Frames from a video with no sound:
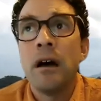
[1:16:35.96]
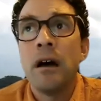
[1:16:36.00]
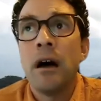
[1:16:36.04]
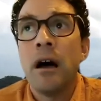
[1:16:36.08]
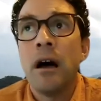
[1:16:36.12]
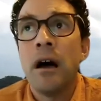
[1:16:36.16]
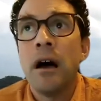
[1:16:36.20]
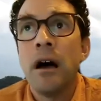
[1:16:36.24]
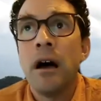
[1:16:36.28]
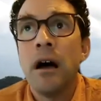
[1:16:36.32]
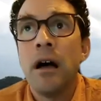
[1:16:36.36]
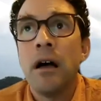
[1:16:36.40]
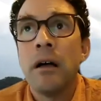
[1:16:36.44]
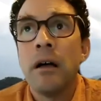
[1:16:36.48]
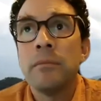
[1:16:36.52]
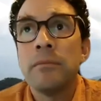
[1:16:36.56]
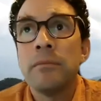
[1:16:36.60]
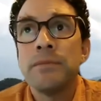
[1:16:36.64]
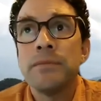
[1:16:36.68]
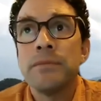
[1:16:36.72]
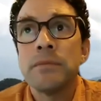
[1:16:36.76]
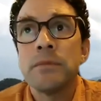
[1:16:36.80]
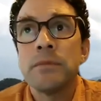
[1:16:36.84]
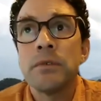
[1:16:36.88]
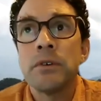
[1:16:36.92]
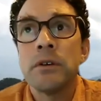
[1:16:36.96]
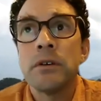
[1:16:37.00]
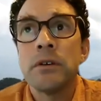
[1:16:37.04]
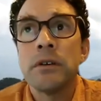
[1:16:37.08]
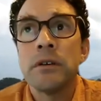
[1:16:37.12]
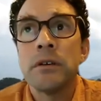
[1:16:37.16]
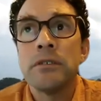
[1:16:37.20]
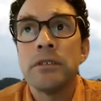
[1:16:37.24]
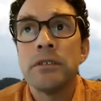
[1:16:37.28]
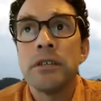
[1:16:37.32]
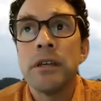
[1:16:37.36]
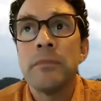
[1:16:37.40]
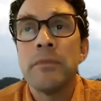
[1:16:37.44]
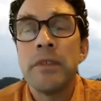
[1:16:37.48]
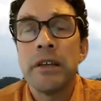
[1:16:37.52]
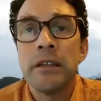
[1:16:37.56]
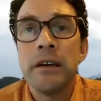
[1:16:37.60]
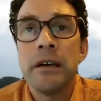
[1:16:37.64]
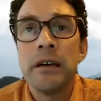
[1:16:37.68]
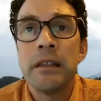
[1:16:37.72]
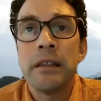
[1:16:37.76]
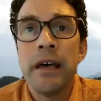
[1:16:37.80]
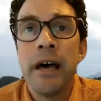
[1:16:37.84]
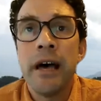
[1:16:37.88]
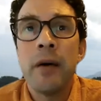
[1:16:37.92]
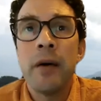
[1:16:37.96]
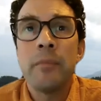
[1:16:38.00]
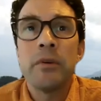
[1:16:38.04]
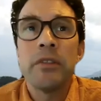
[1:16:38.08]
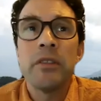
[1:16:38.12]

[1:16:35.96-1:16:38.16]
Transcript: um, something like that.